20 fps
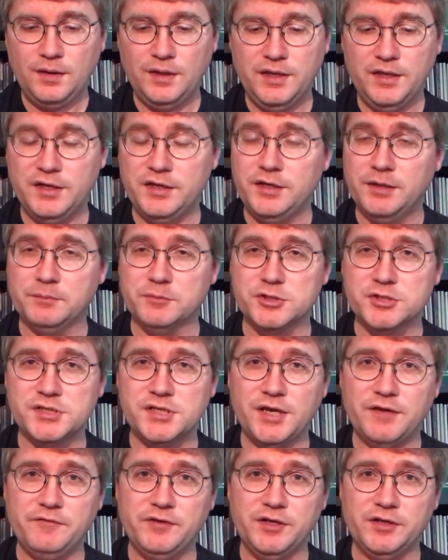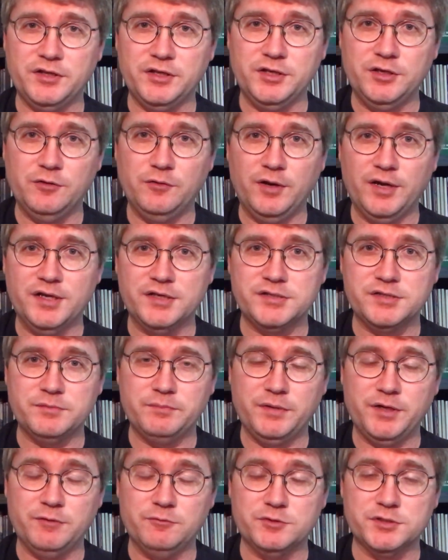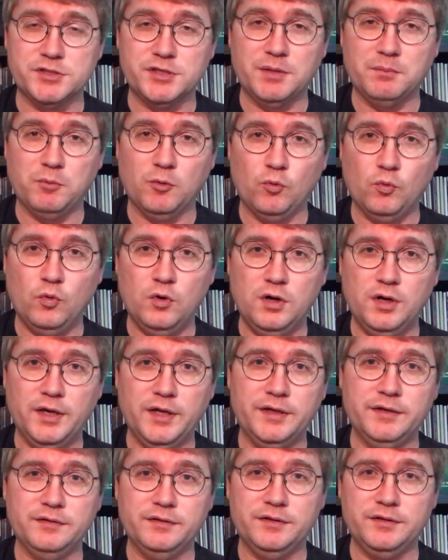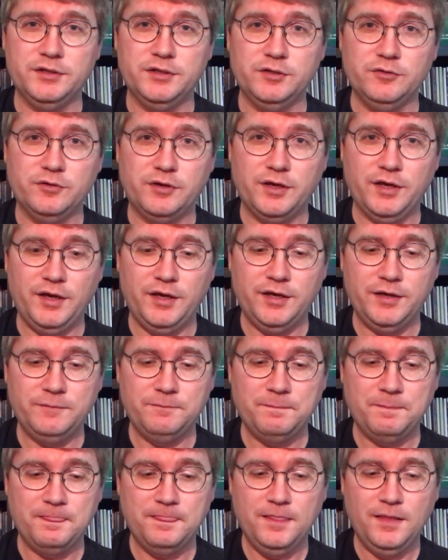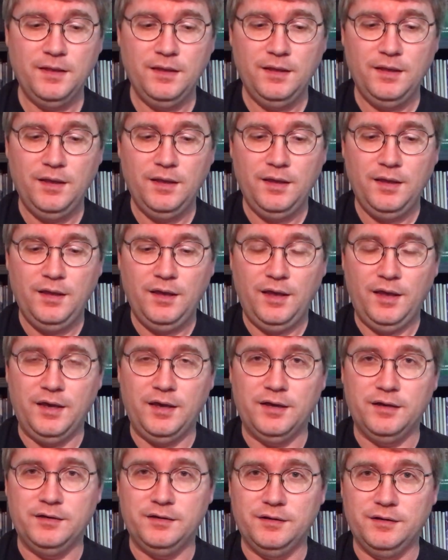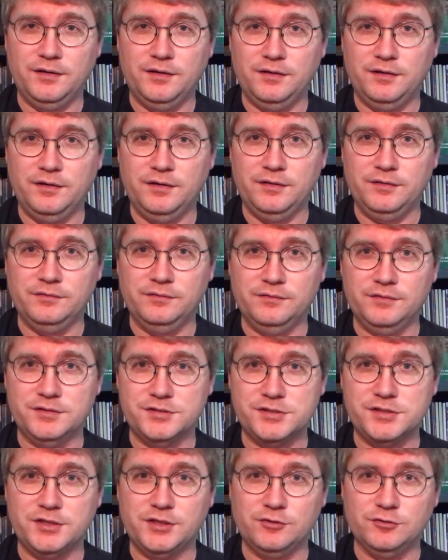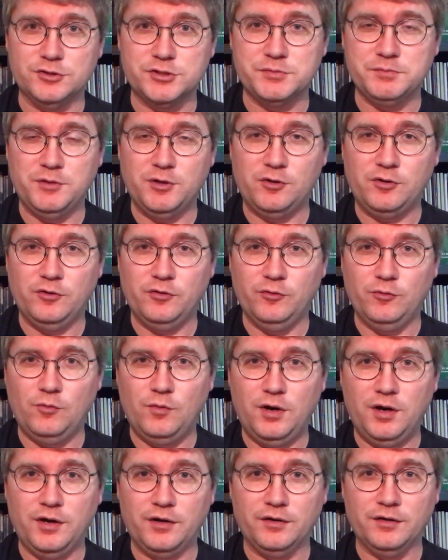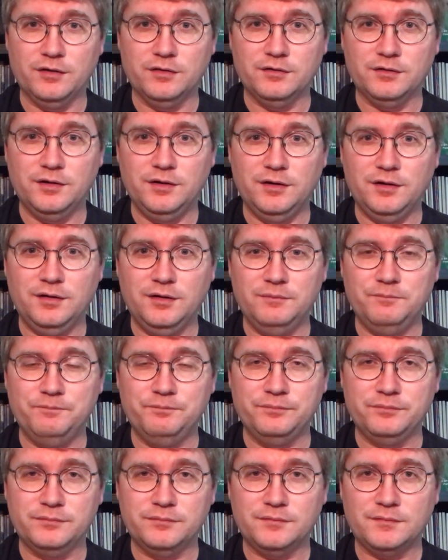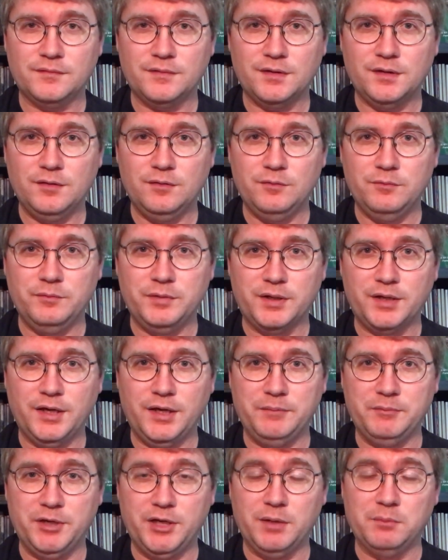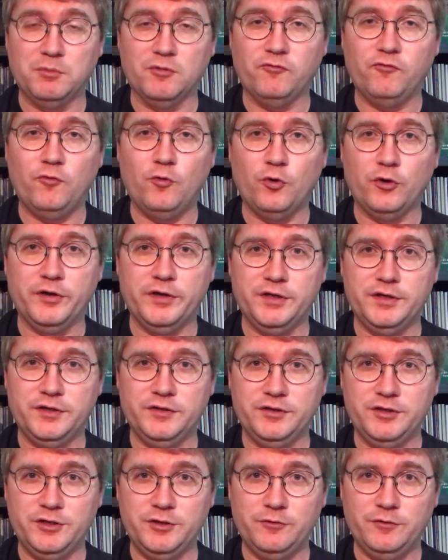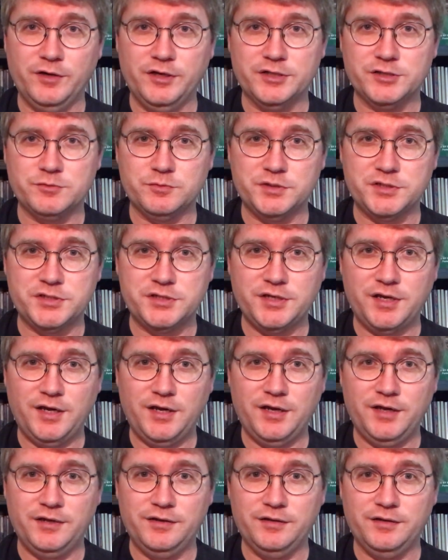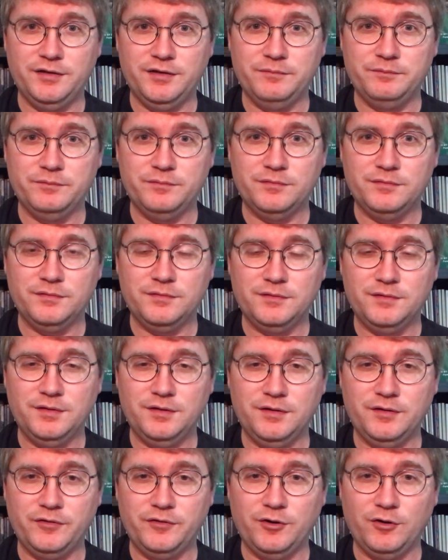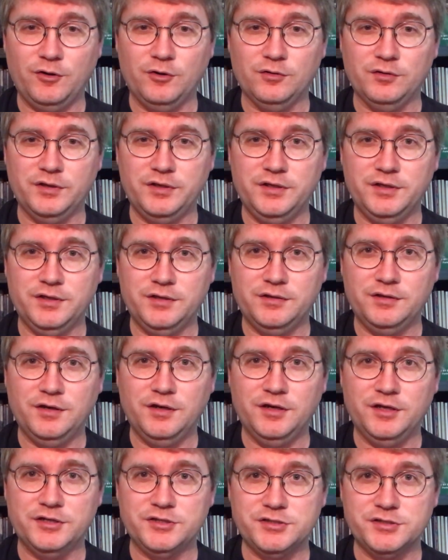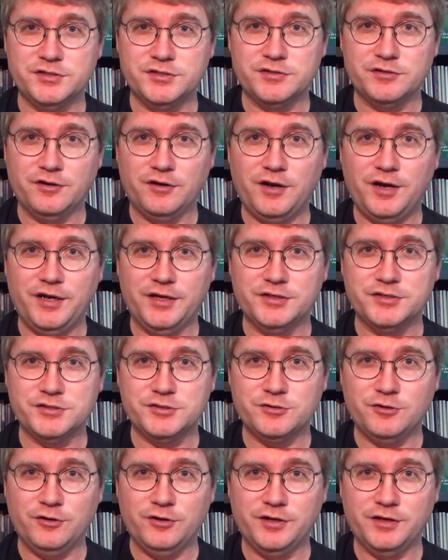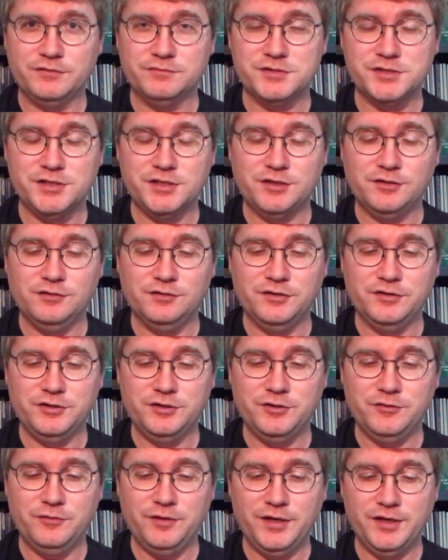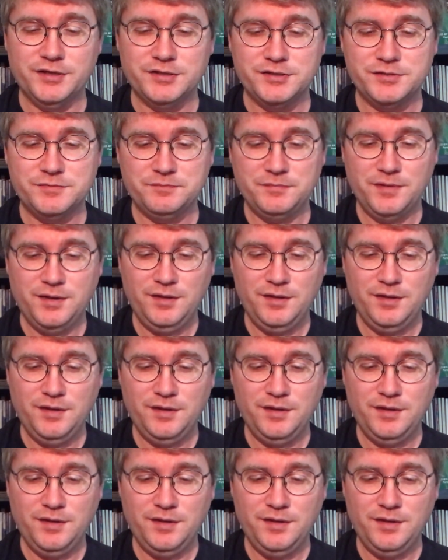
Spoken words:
It hit number 7 in the US, and it was number 1 in the UK. And the single Smoke on the Water became a number 4 hit in the U.S., which tied their early hit Hush as their highest charting single in the U.S.